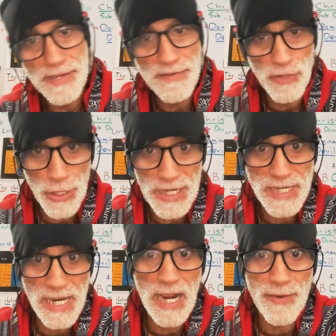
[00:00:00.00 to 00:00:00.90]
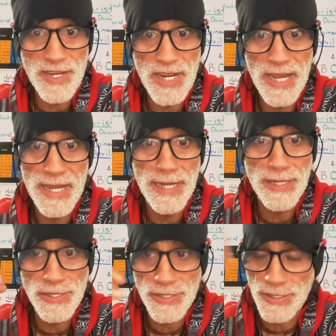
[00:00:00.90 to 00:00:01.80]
you've got a guitar in your hands,